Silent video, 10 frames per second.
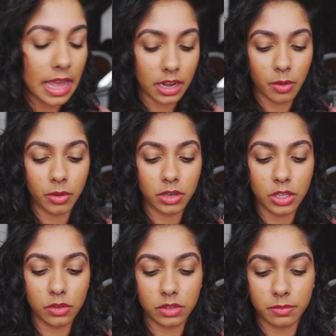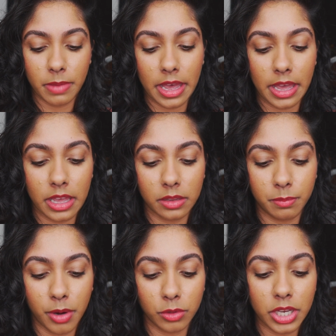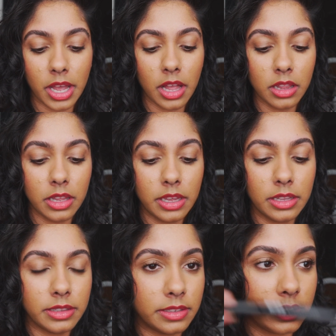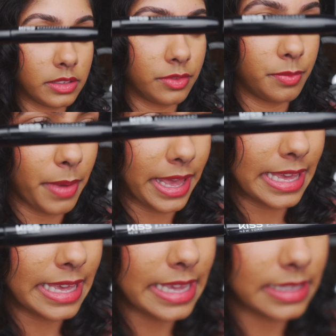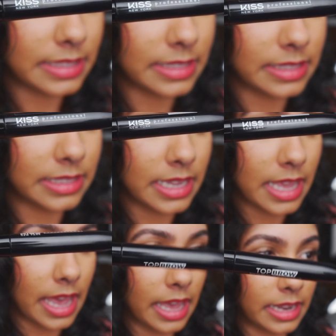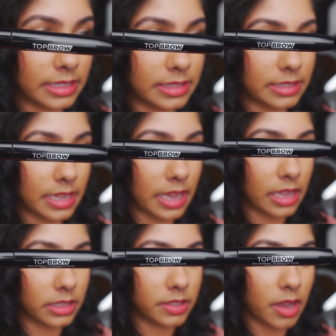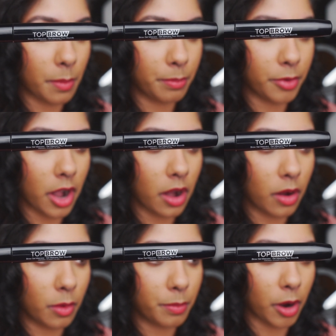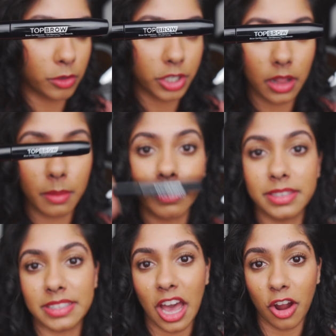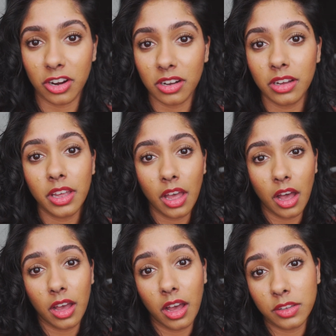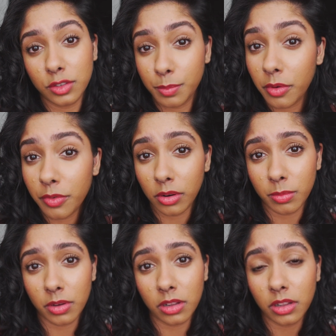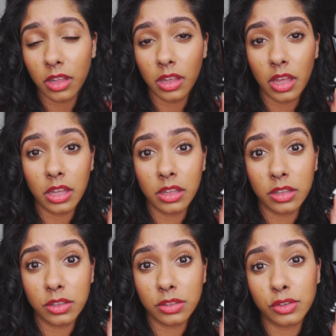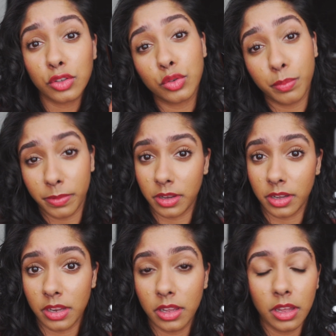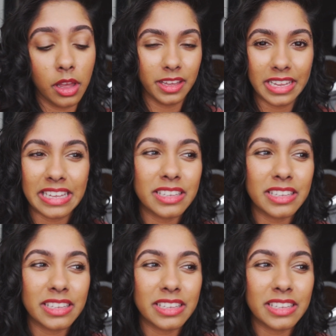And now I'm gonna use my brow gel. This is by Kiss, and it's the Top Brow Gel Mascara. Super affordable, super good. It